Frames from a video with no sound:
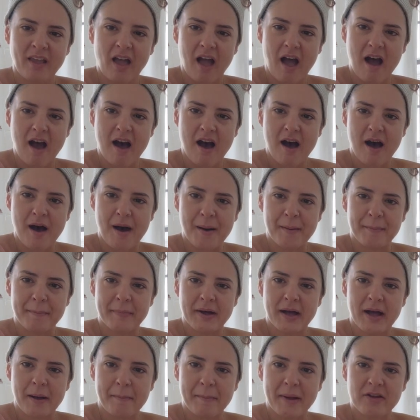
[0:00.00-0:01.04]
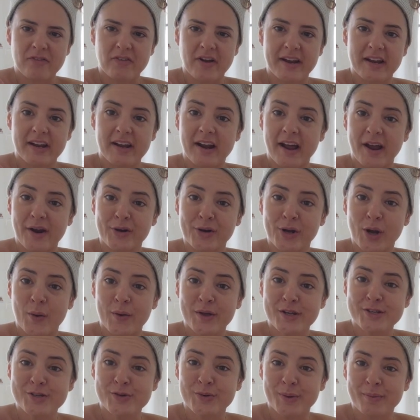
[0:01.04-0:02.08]
Um, my friend and I are
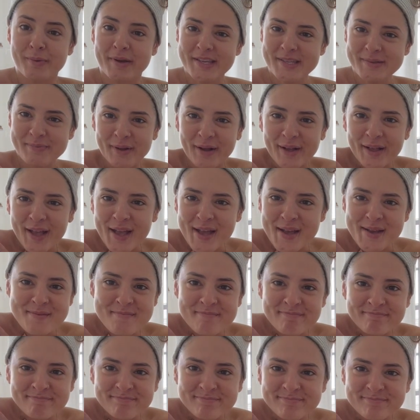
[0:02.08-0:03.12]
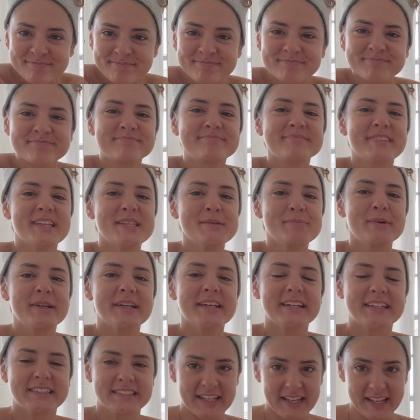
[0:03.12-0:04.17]
going to a baseball game. It's pretty
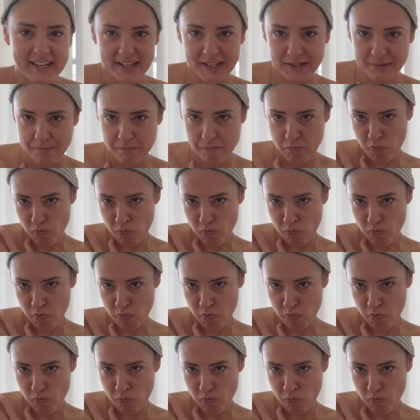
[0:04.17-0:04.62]
exciting.